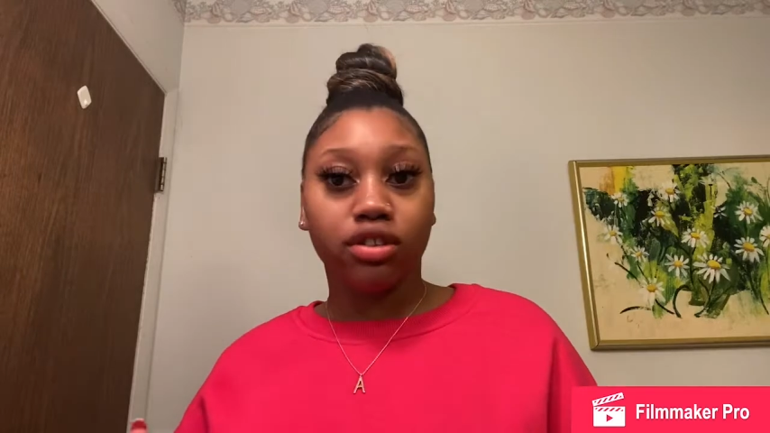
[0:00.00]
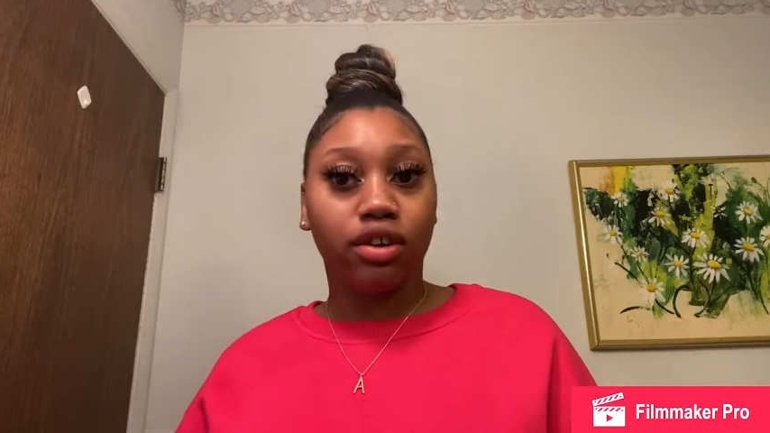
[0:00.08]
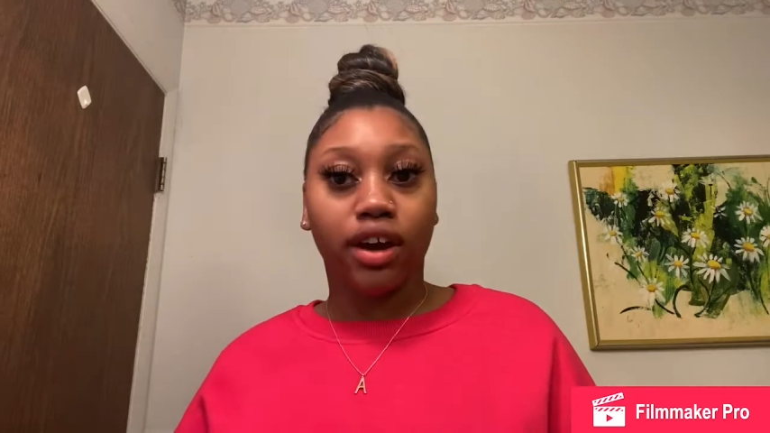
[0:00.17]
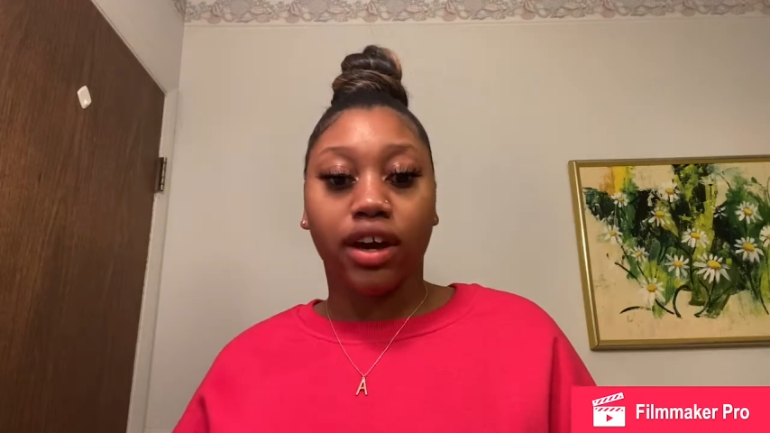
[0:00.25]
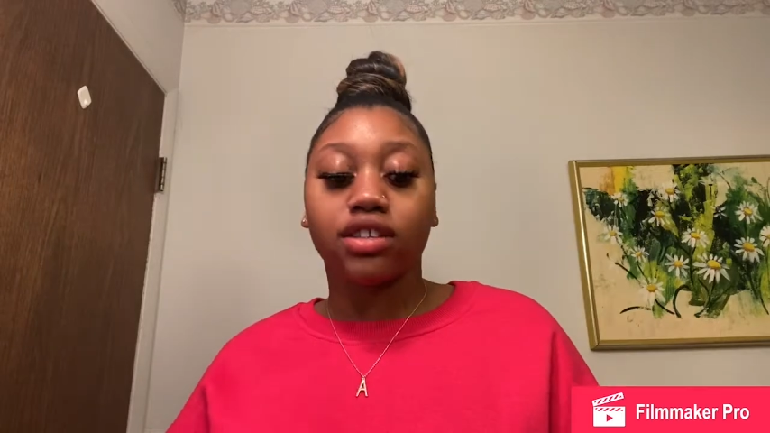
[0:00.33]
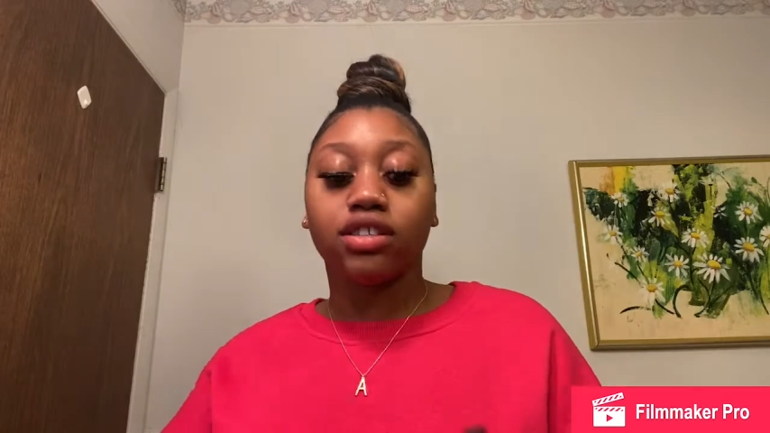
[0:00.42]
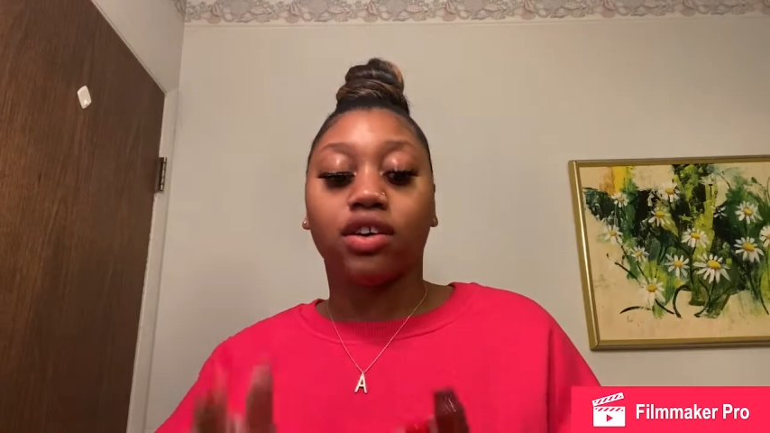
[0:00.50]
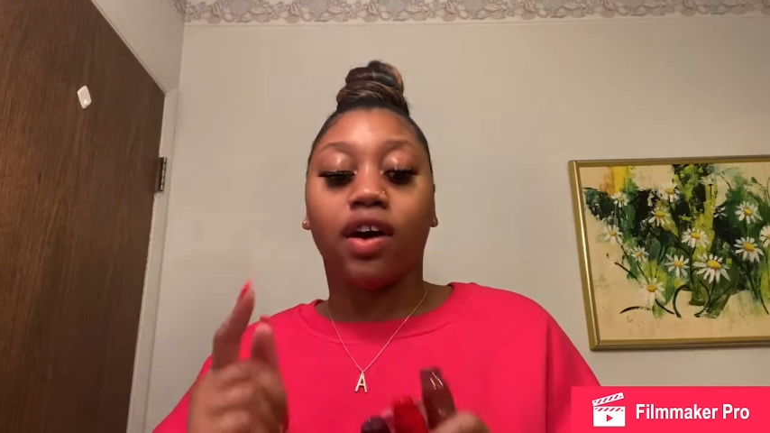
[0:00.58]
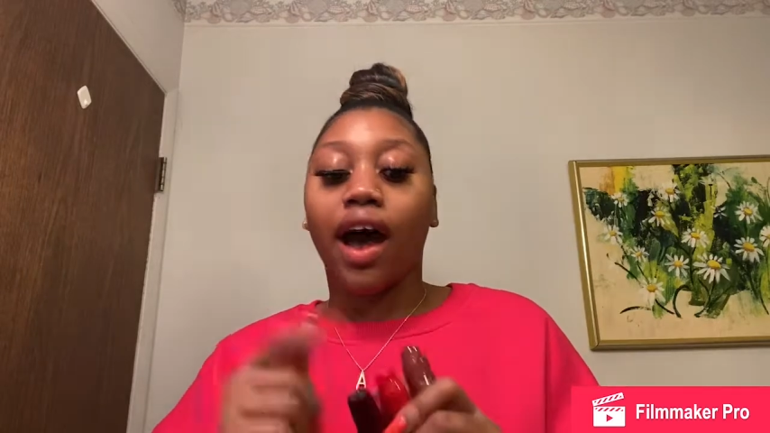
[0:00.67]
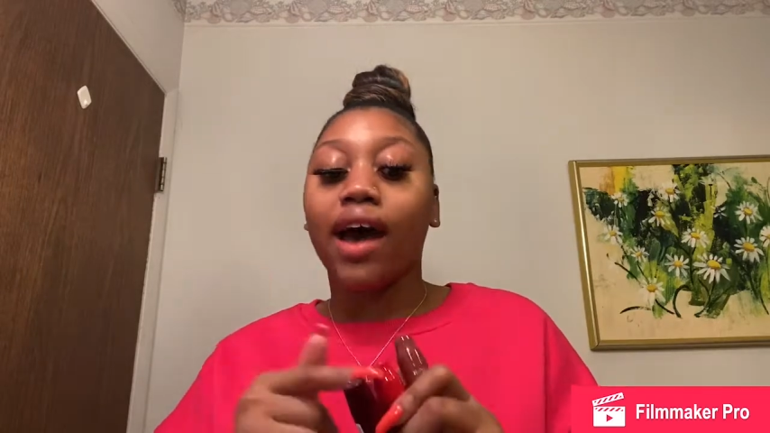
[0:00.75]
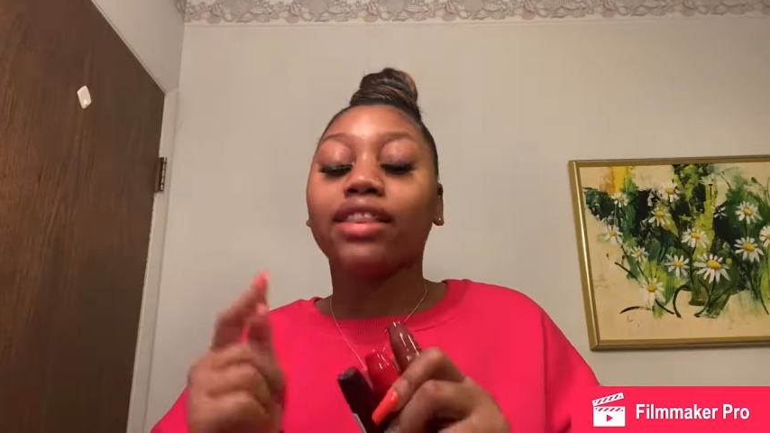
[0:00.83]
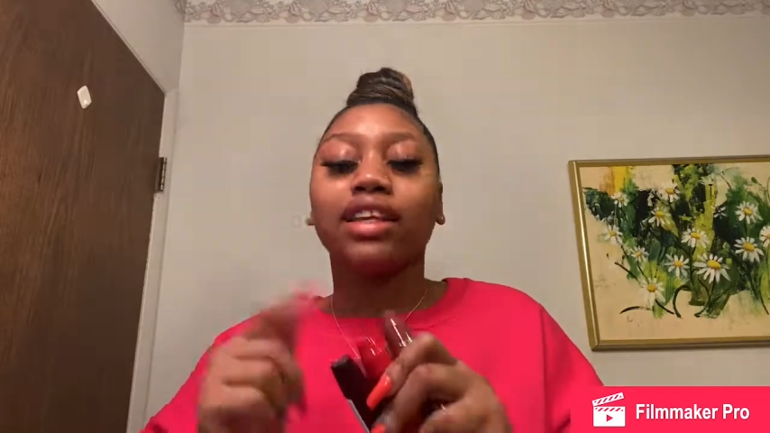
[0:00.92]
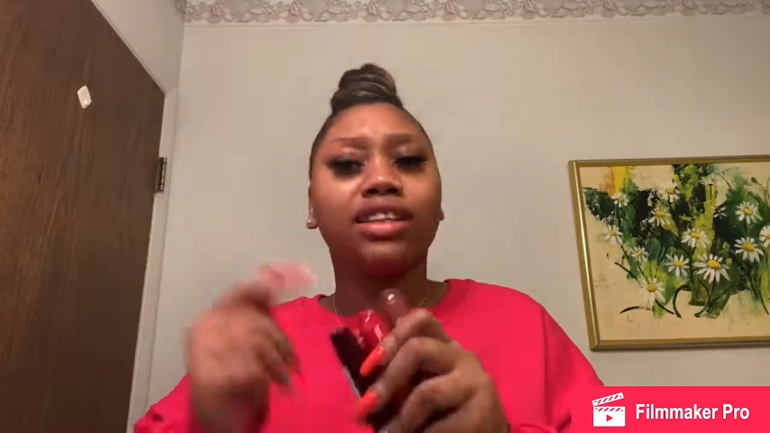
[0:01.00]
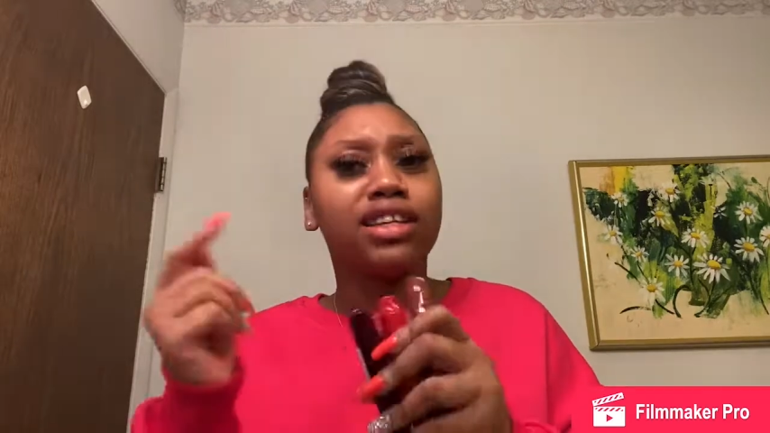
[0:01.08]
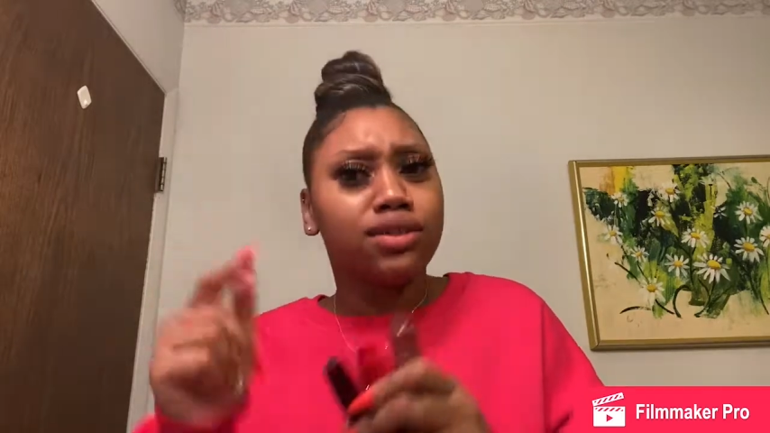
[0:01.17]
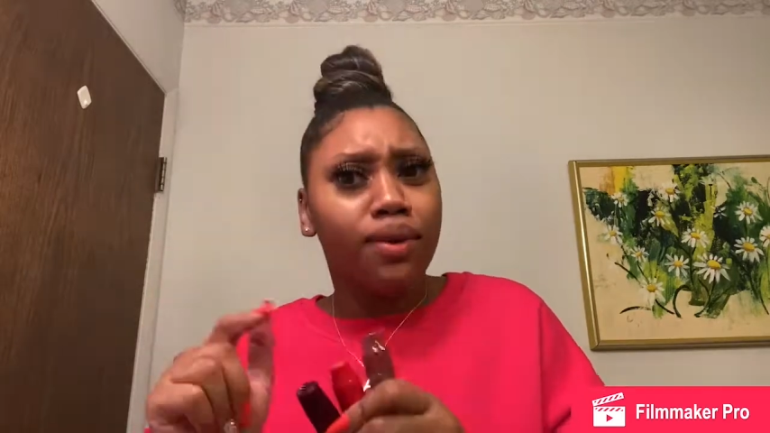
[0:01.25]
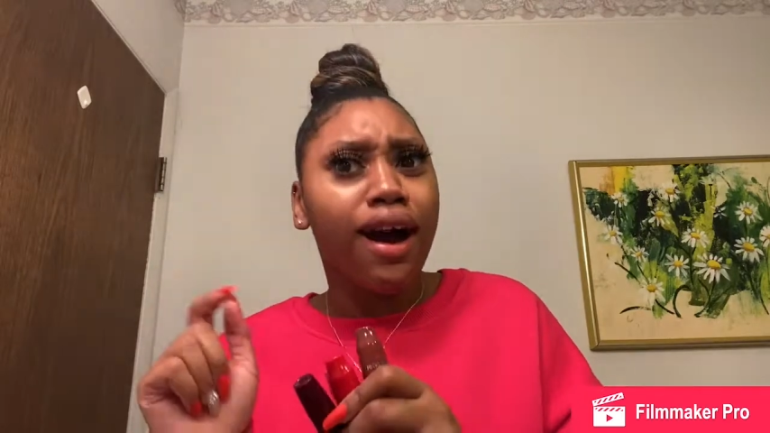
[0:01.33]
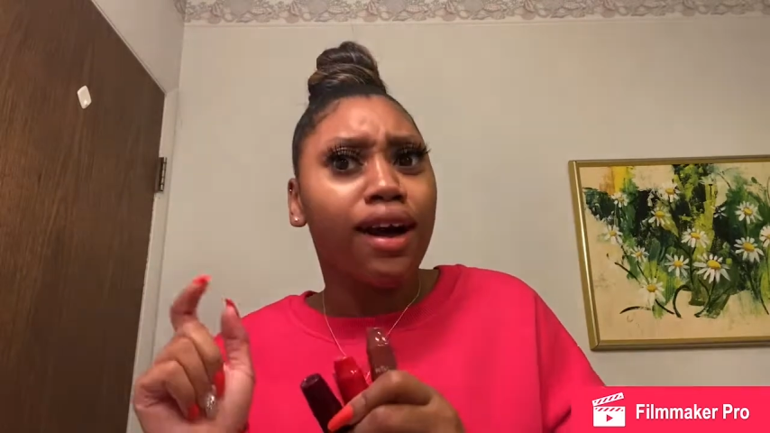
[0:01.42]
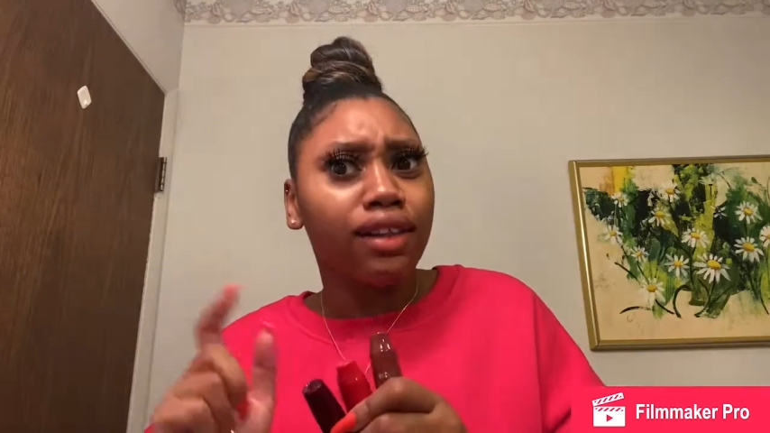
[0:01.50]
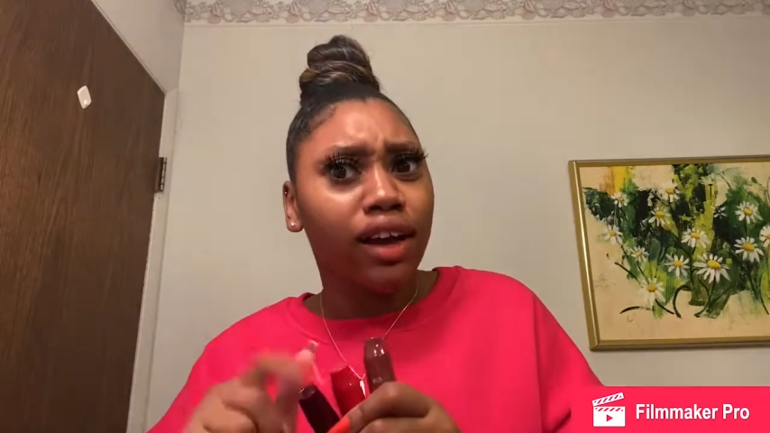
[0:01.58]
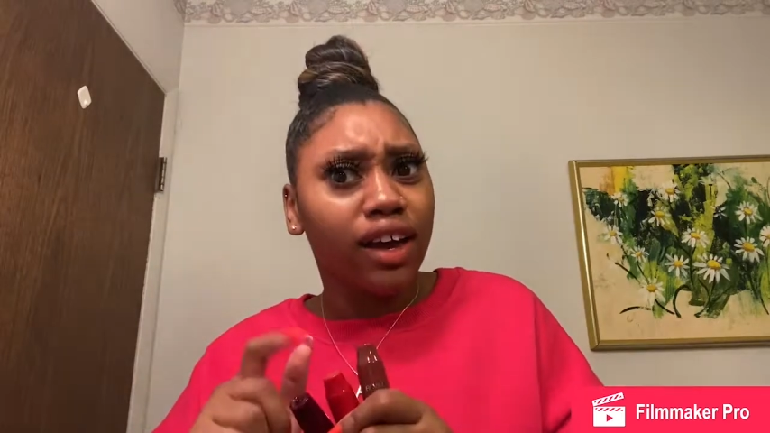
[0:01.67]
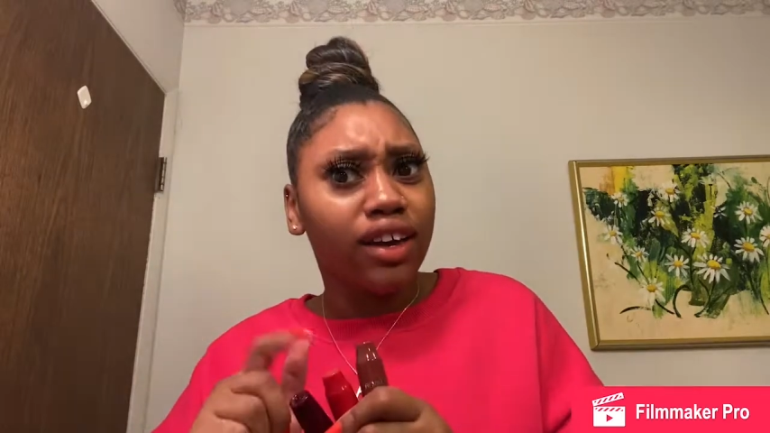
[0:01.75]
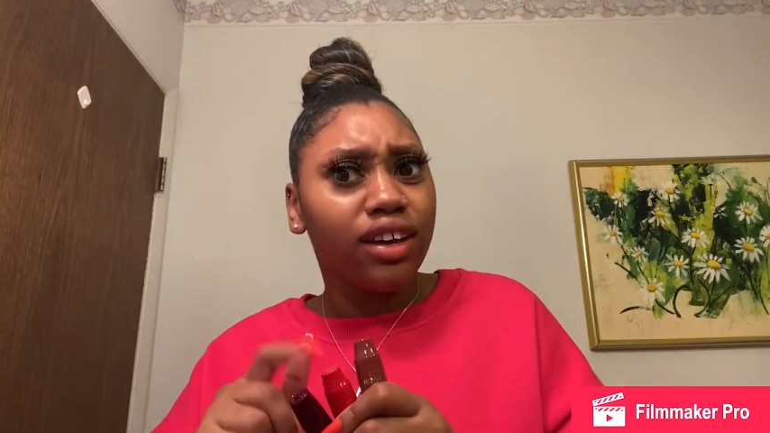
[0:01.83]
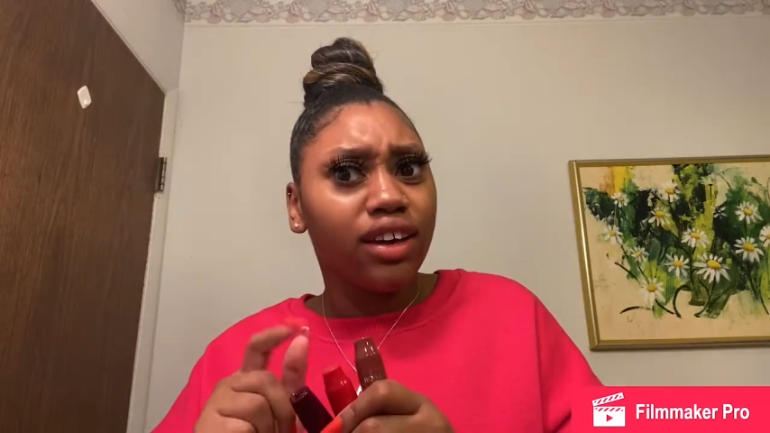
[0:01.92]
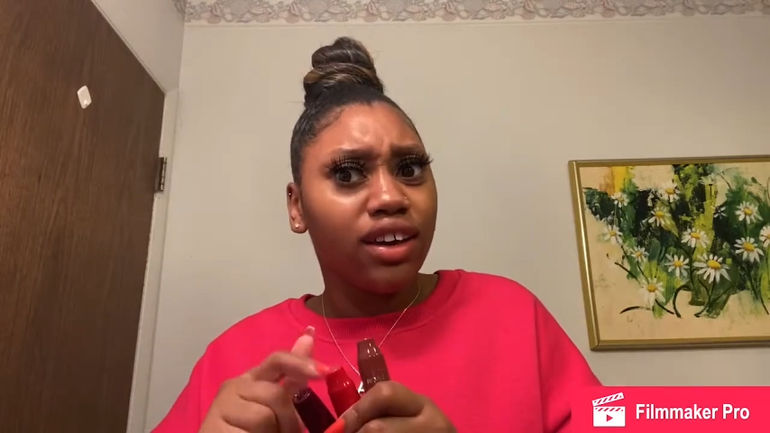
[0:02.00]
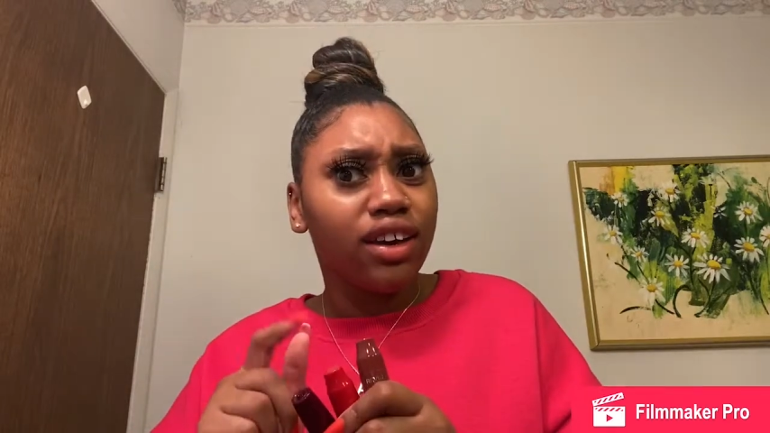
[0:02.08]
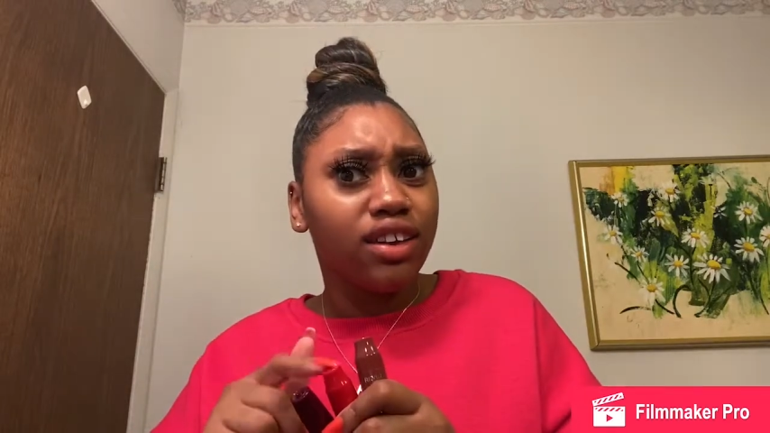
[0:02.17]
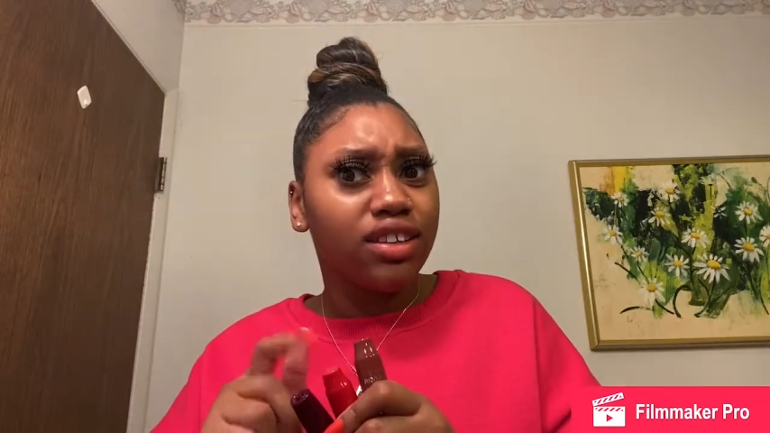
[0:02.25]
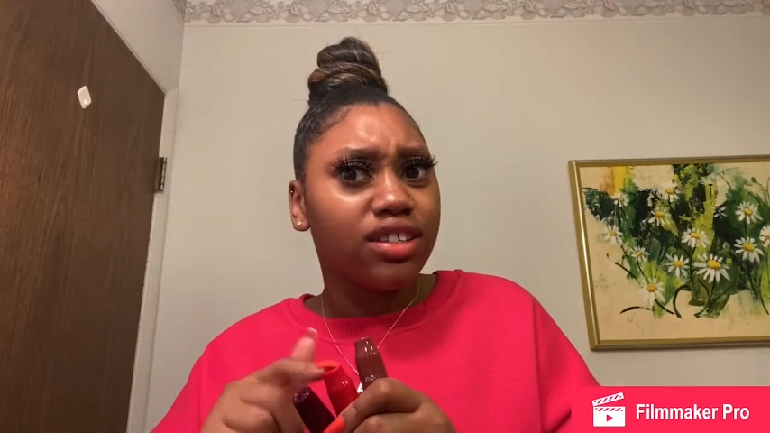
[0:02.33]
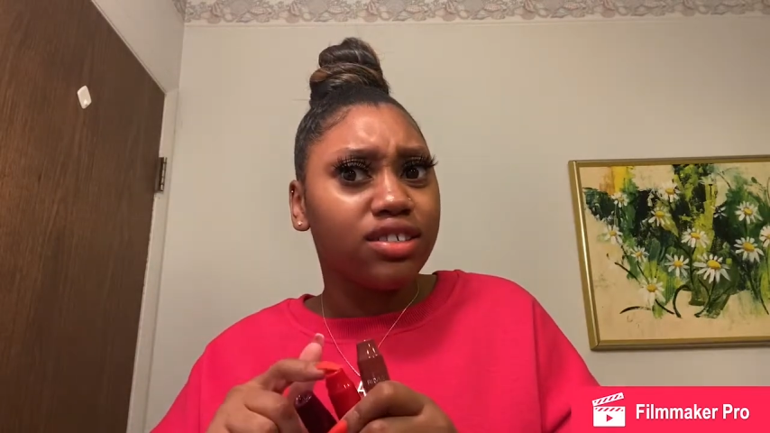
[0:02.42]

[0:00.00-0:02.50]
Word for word: Okay, so I think that's why I like it.